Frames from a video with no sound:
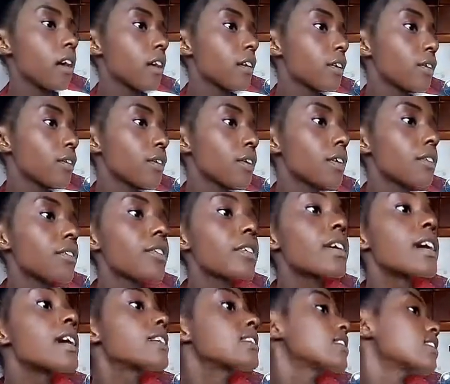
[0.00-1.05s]
I don't know if you
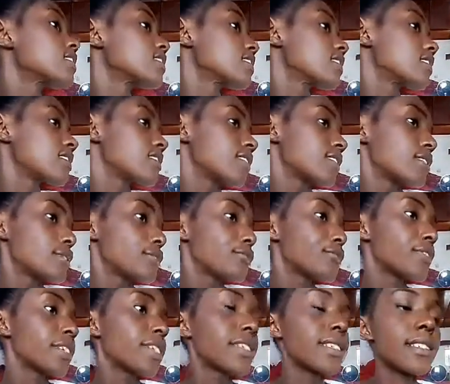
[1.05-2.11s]
guys can see the
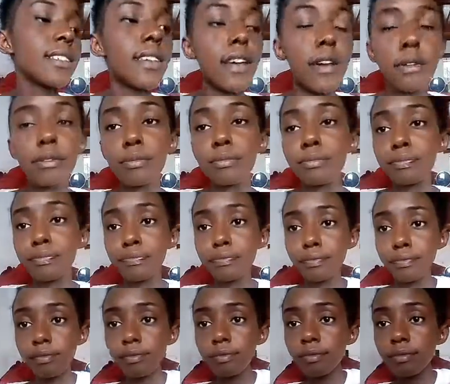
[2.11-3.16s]
difference
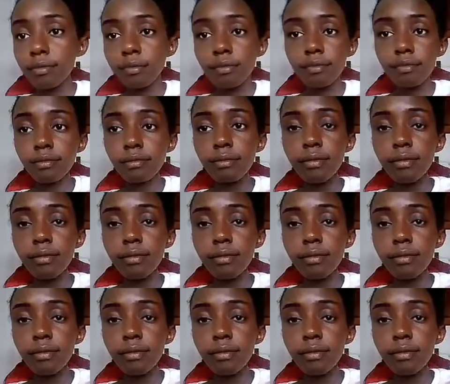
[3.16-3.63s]
now.